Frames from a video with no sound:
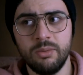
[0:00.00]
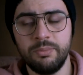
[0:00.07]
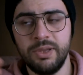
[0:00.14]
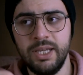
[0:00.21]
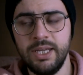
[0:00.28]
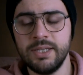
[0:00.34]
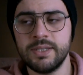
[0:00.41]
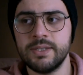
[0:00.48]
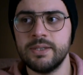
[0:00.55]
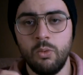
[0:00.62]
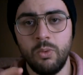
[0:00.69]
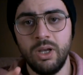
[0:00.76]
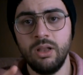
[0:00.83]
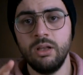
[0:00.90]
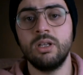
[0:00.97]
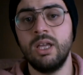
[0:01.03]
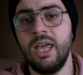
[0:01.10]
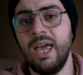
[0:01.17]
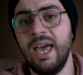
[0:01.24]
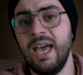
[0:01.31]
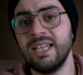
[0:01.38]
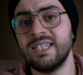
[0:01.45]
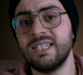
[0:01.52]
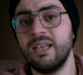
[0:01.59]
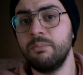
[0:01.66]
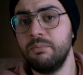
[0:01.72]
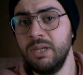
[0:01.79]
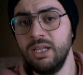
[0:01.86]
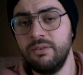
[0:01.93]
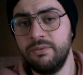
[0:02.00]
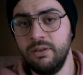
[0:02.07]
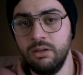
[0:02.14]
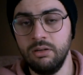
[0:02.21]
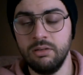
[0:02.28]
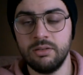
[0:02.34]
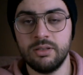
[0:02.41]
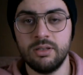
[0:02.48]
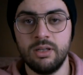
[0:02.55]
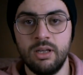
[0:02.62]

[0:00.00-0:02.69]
place, well, add some minifigures,